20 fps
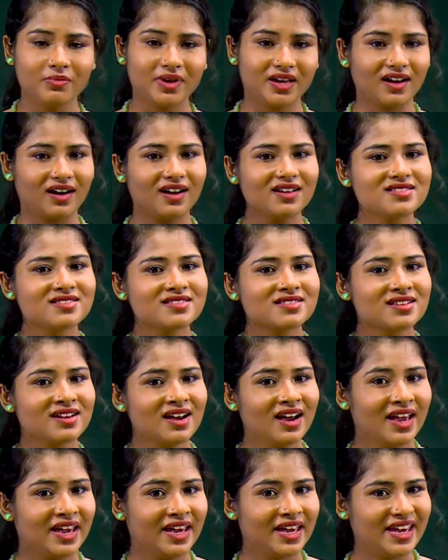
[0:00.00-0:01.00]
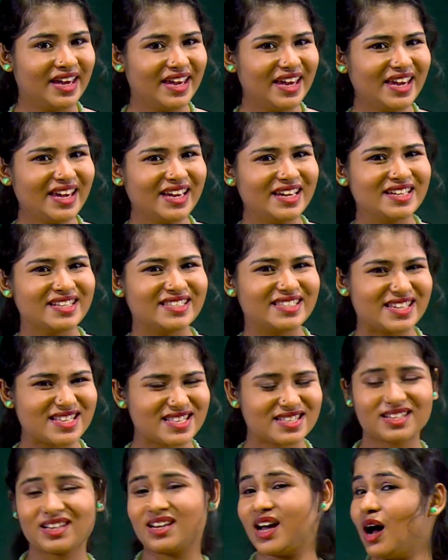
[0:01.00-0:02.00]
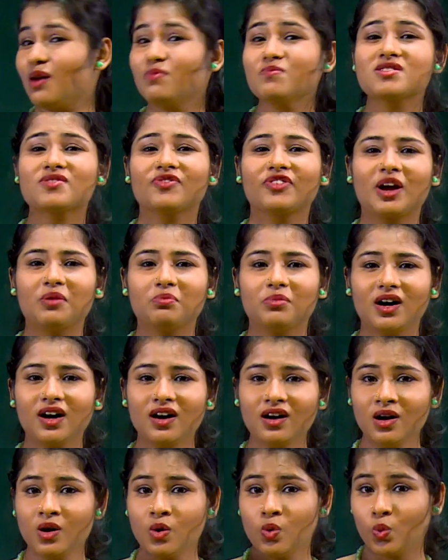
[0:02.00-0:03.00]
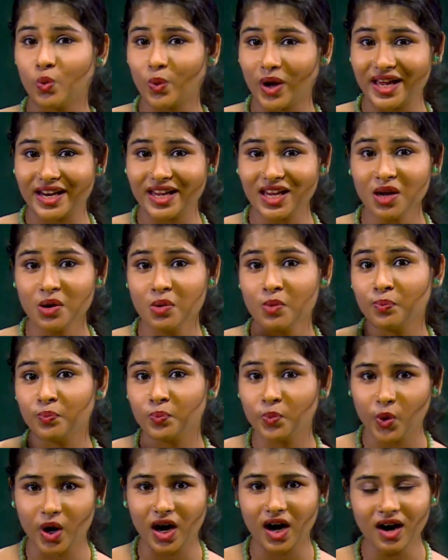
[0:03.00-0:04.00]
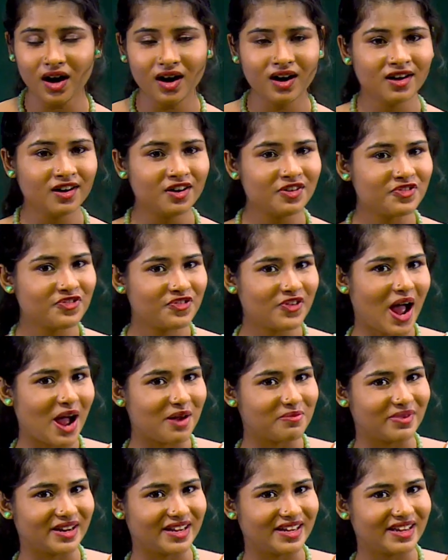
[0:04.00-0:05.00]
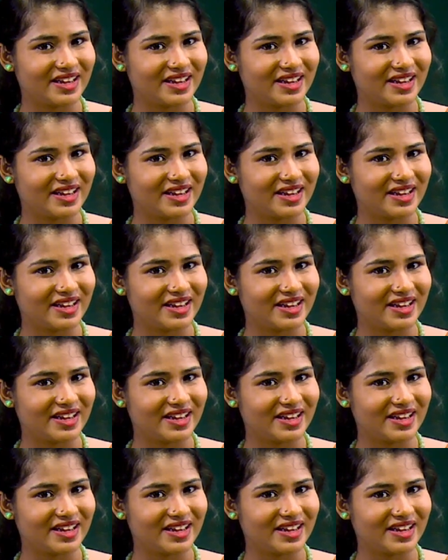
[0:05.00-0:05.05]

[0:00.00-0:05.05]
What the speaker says: Because he just comes from a very poor family.